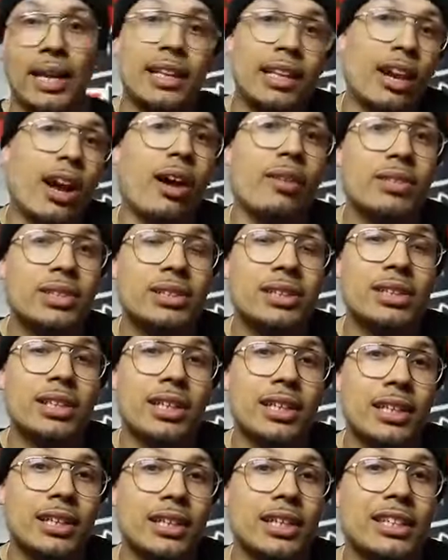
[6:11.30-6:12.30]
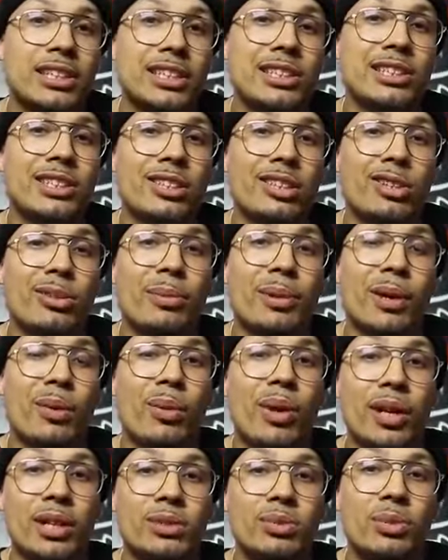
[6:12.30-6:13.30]
and then obviously the condition's a little bit
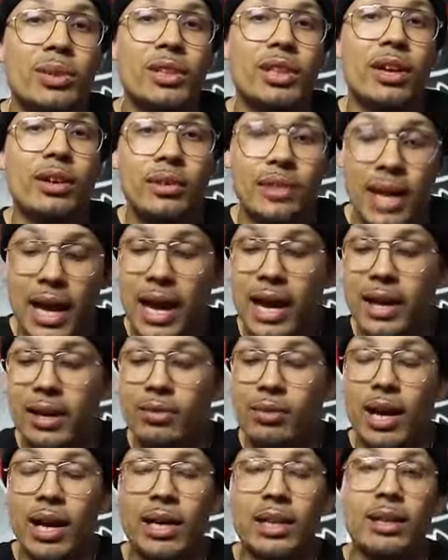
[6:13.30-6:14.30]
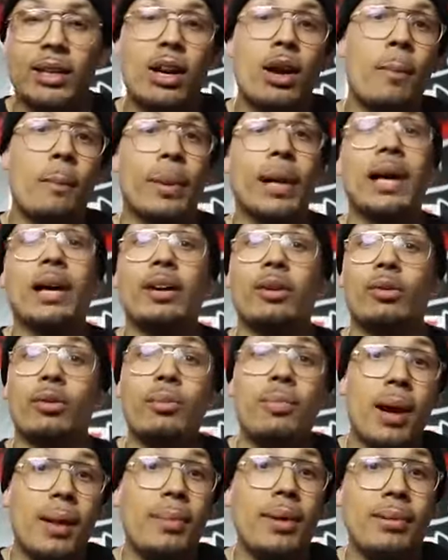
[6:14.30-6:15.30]
worse, we know that, right? But
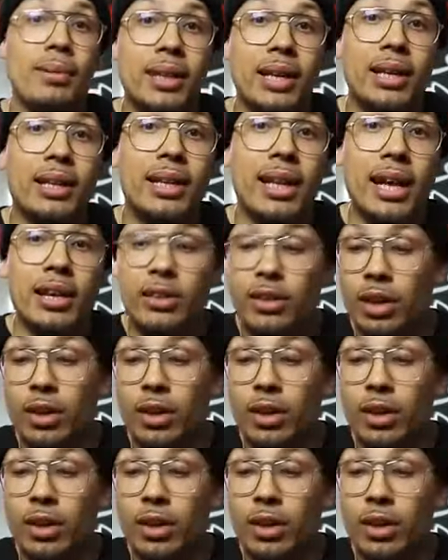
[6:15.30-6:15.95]
we might be able to get that